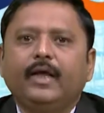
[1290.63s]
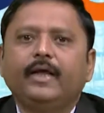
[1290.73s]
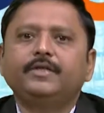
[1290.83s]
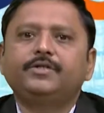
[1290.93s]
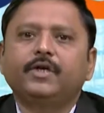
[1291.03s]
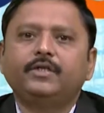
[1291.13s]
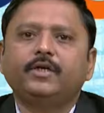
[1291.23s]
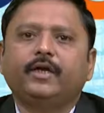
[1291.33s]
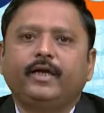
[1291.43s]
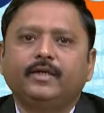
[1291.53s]
In such
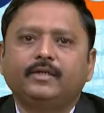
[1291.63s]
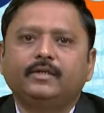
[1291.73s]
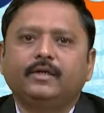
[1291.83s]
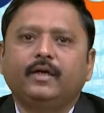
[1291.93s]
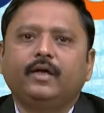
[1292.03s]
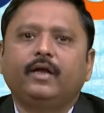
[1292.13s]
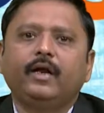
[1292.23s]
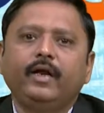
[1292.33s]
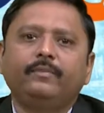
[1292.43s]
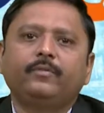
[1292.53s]
a case,
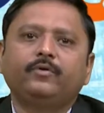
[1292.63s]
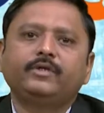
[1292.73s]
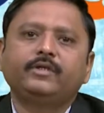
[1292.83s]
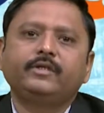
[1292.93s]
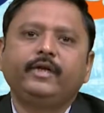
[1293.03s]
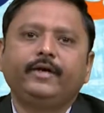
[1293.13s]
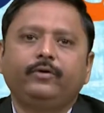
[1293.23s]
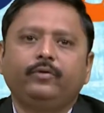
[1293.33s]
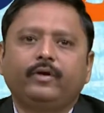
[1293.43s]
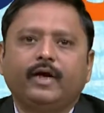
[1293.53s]
running process need
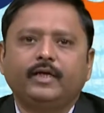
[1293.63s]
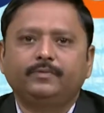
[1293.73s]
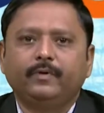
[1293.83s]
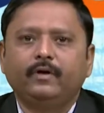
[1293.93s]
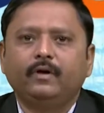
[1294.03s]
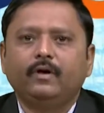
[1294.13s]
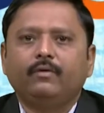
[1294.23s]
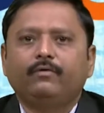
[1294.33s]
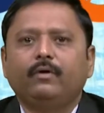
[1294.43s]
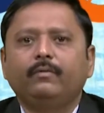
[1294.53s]
to transfer
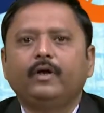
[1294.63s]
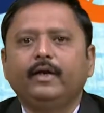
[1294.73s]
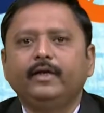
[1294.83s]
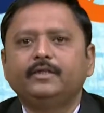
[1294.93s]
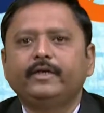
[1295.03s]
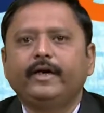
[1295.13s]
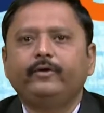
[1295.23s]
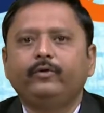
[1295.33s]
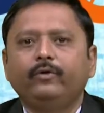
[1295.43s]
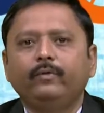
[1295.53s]
from running
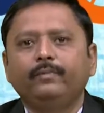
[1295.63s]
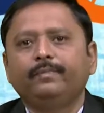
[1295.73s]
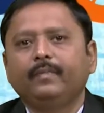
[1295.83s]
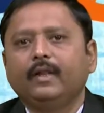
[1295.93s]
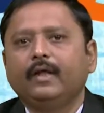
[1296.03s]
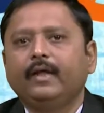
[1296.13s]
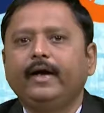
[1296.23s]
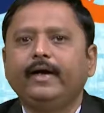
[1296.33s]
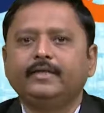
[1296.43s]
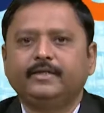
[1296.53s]
state to
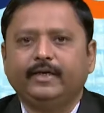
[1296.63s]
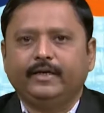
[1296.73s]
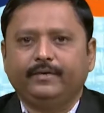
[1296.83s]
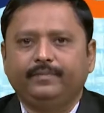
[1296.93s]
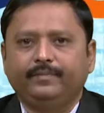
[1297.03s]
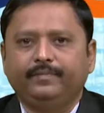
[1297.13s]
ready state.